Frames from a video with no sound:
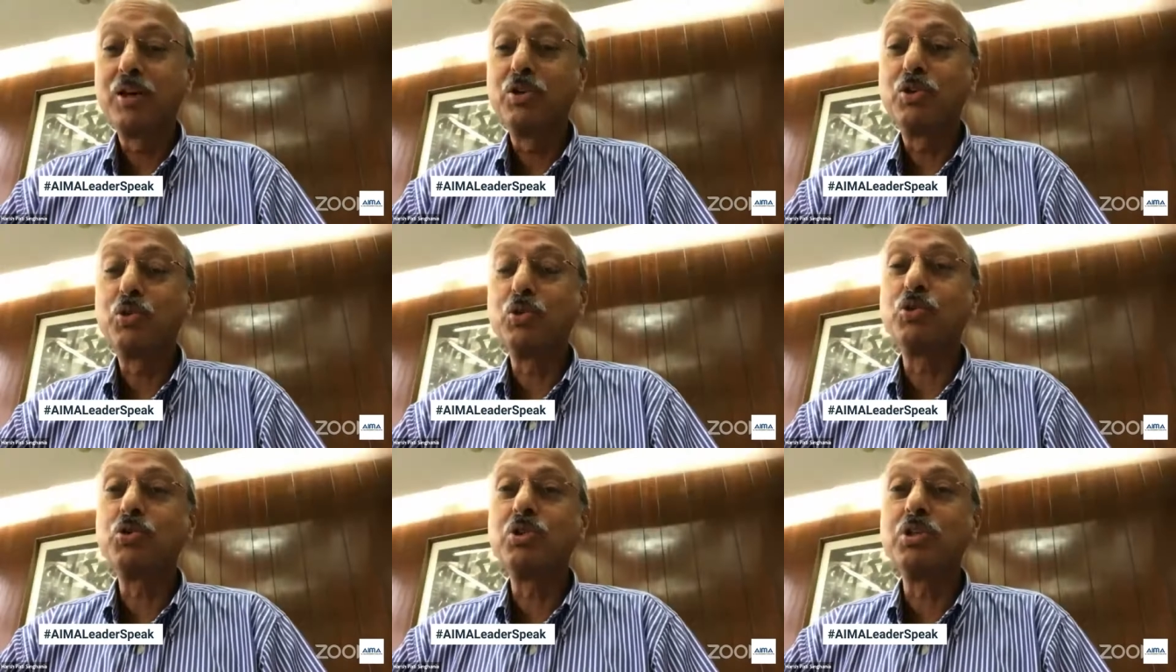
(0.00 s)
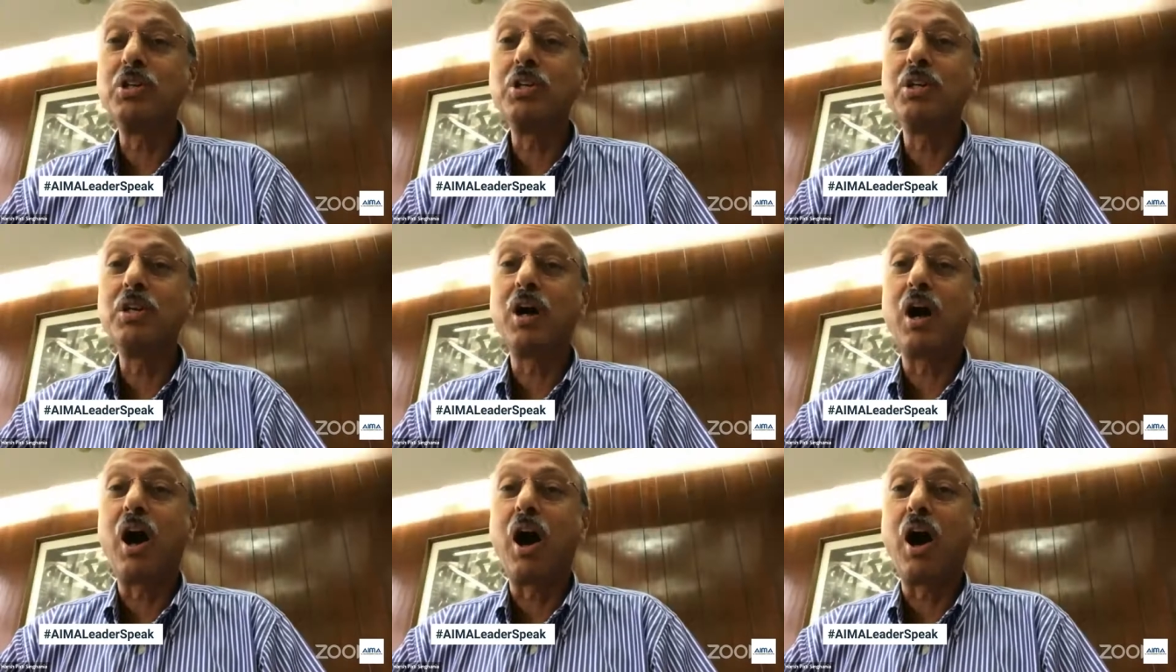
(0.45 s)
to
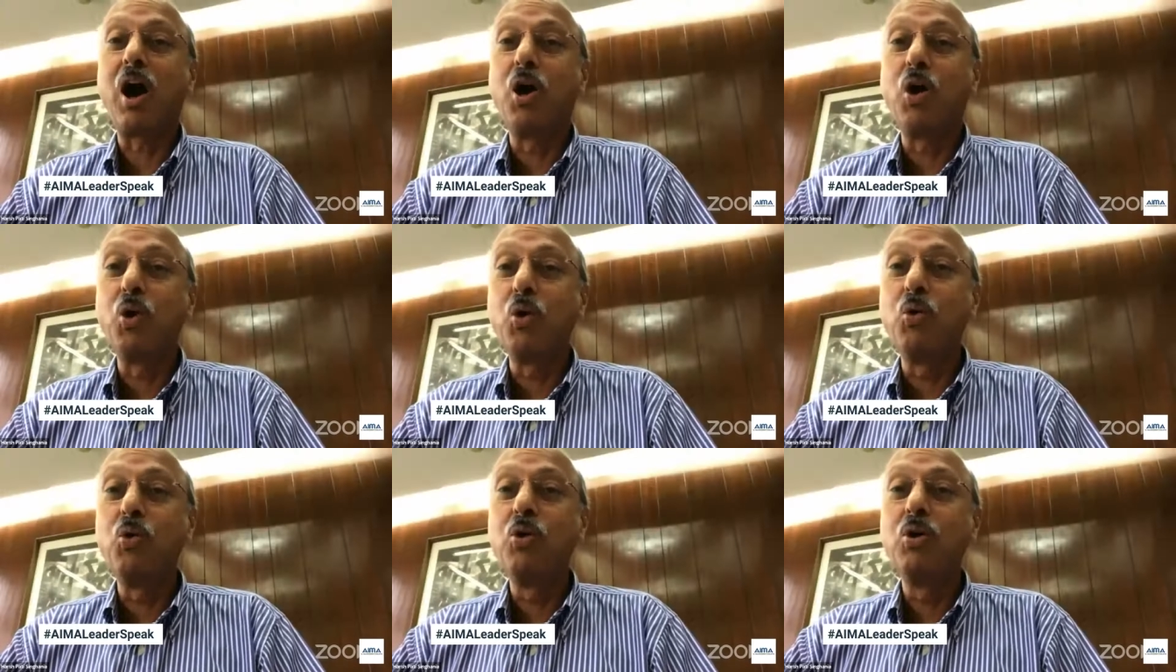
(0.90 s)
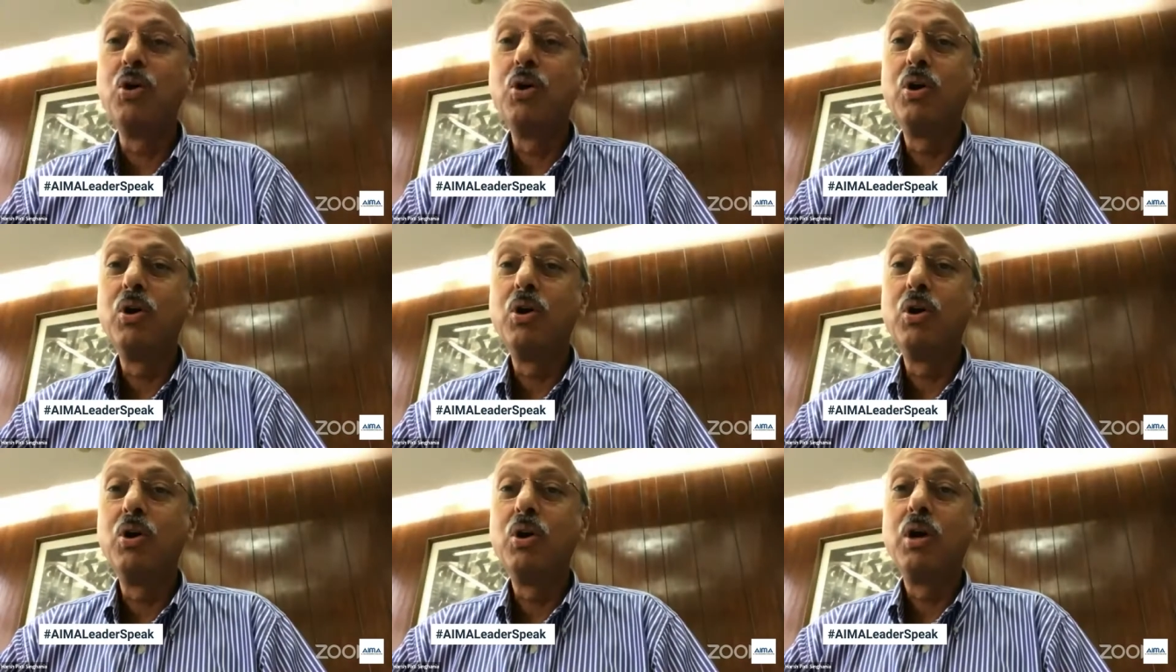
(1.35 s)
see how
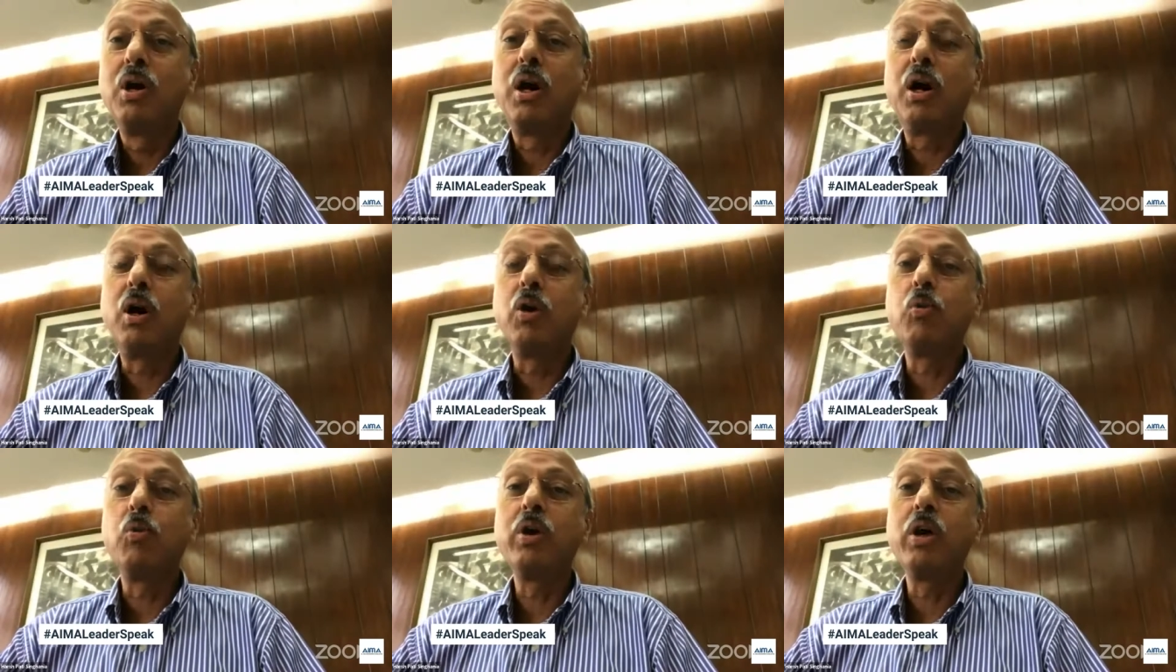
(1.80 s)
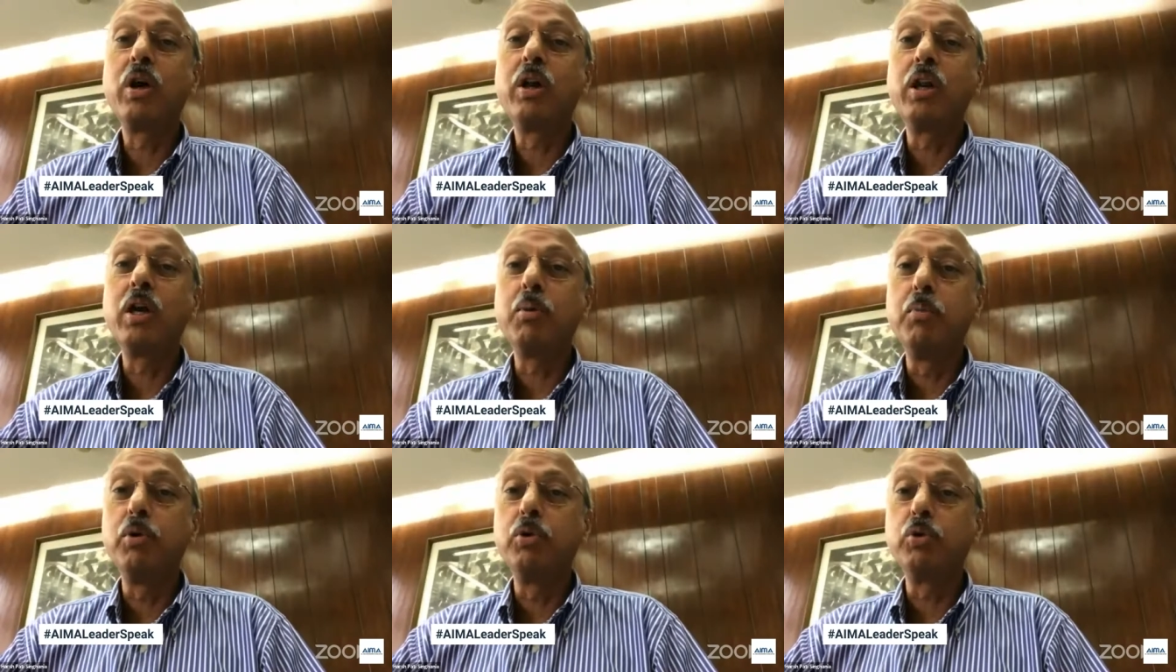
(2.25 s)
we're
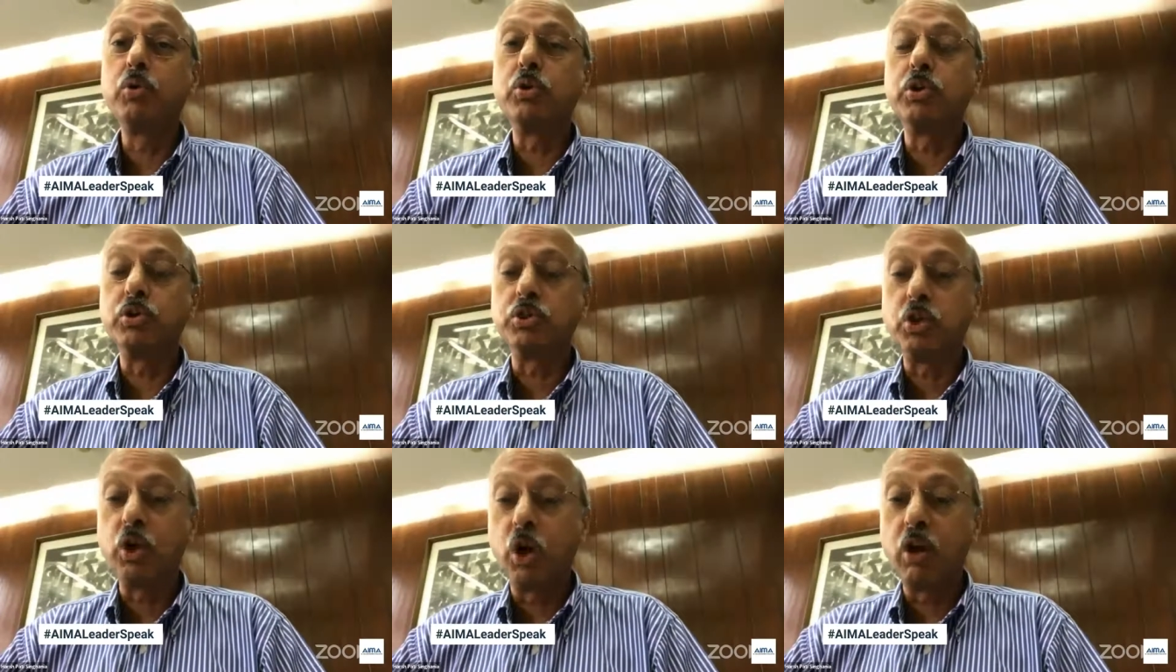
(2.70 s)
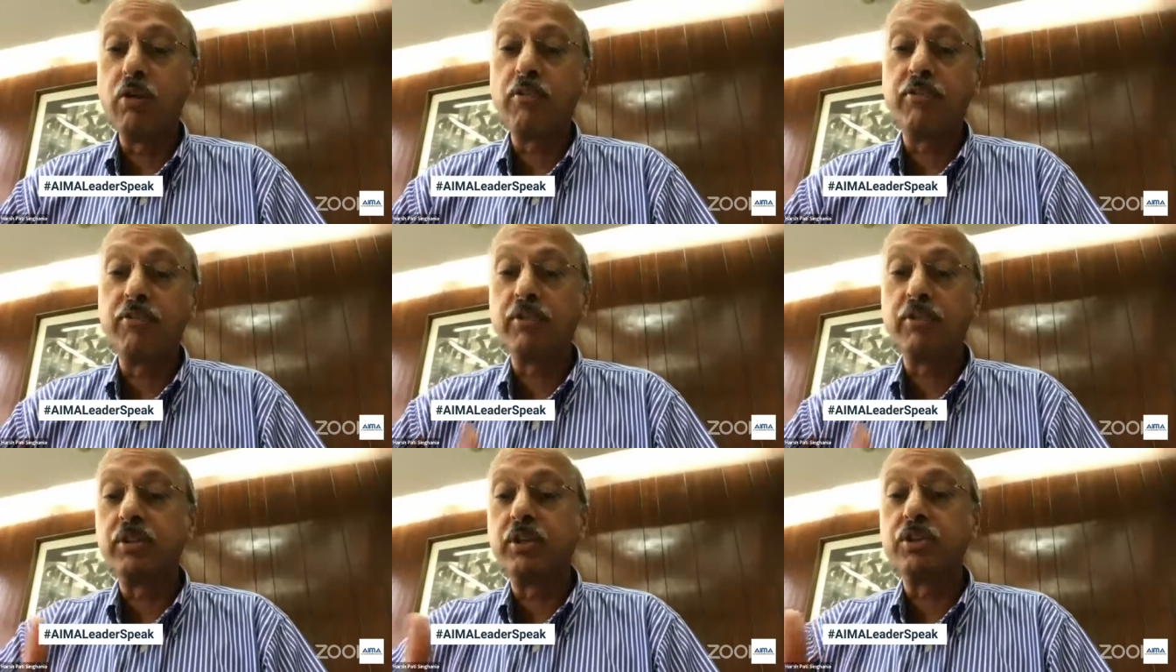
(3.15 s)
able to
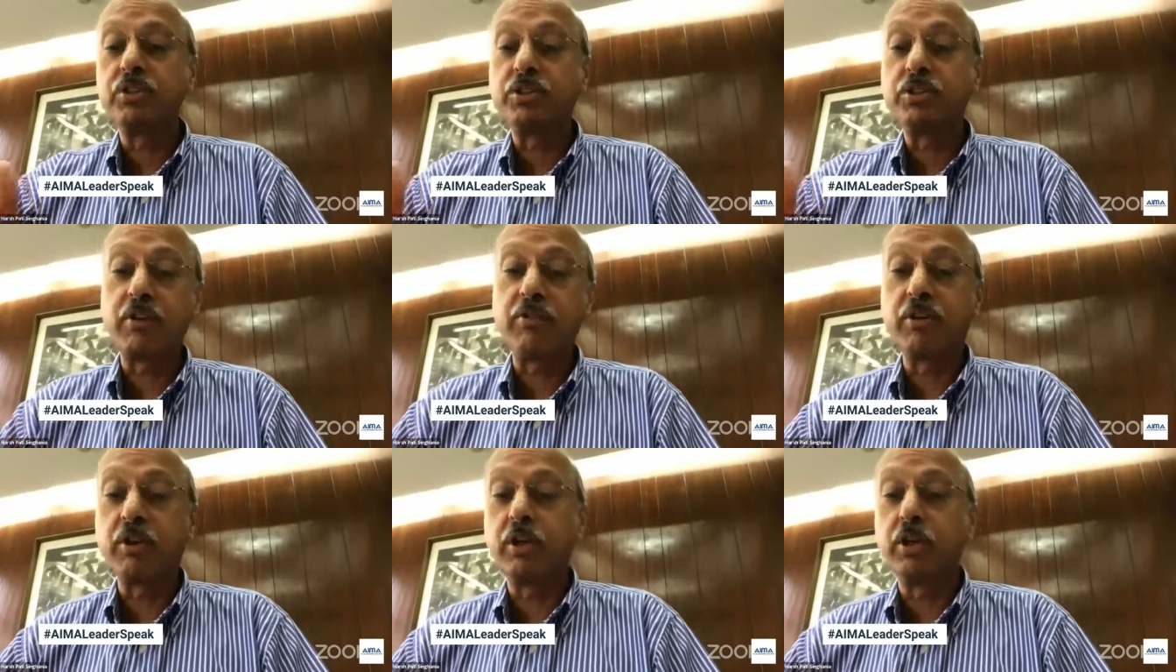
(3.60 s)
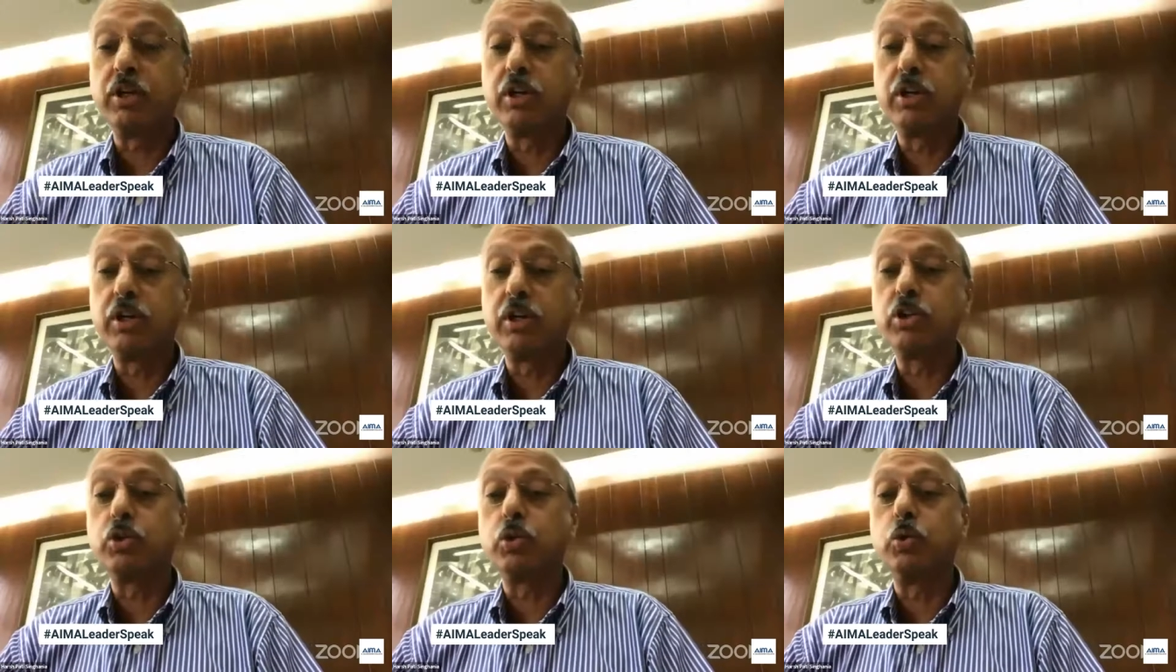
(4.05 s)
resolve the several
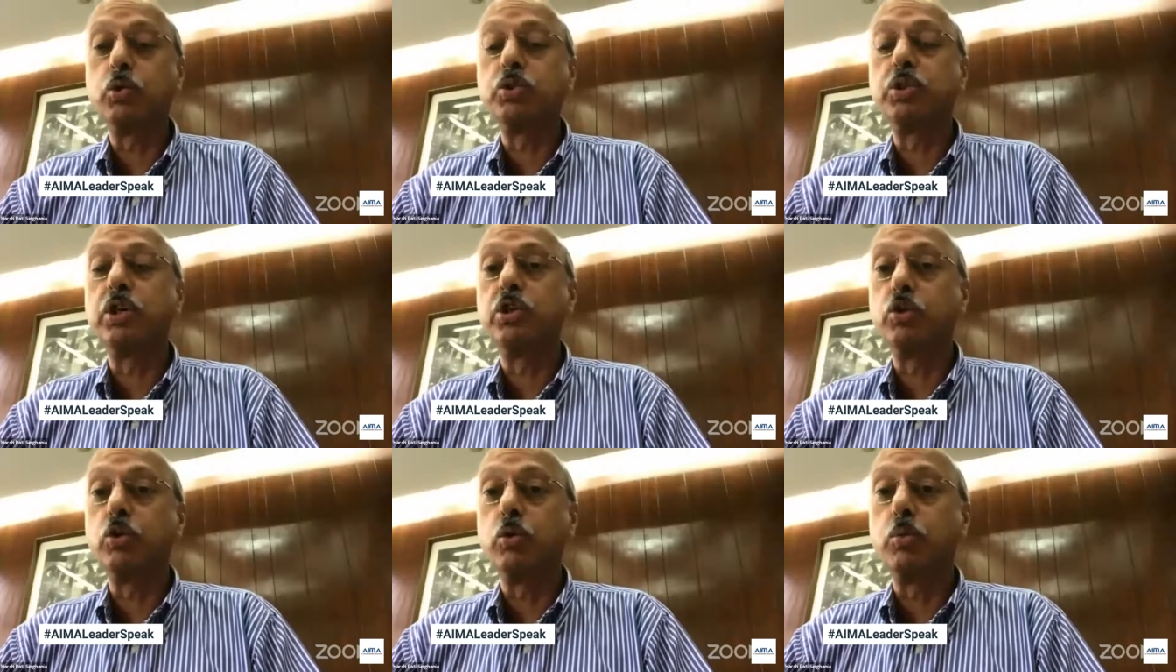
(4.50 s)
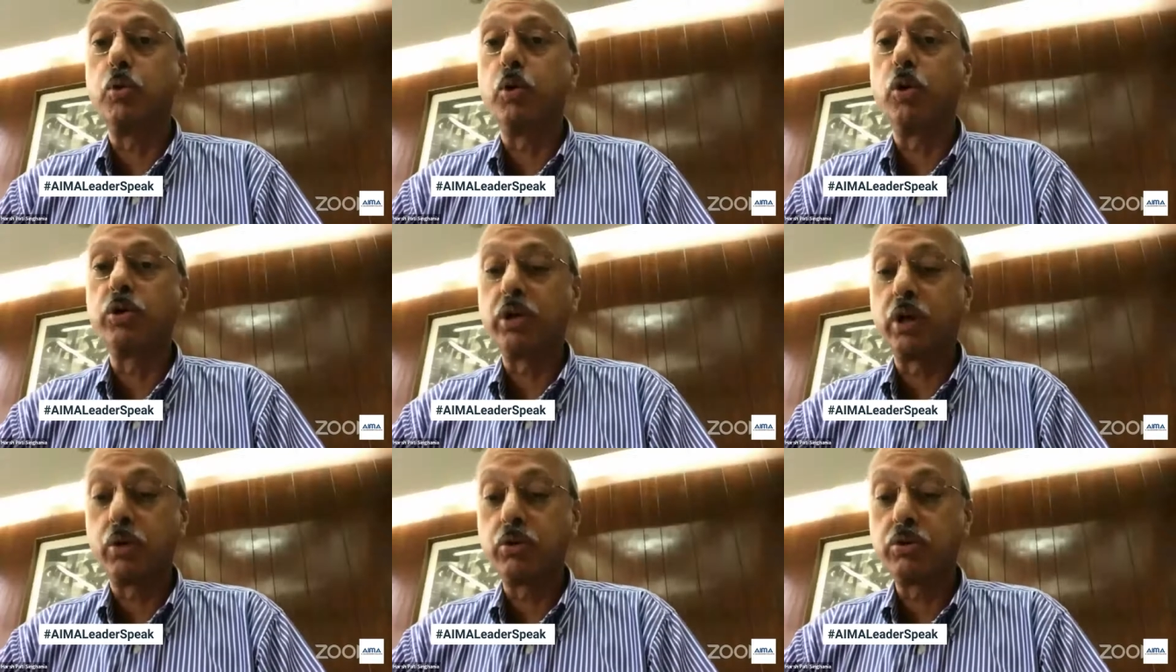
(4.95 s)
issues that you brought
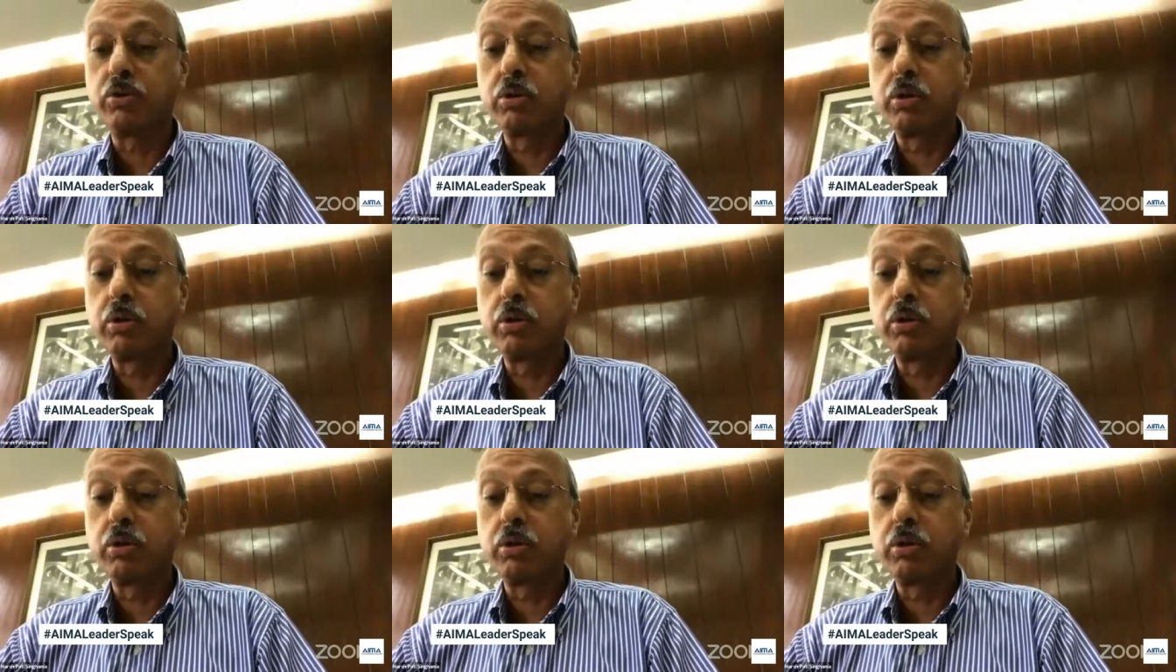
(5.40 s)
out.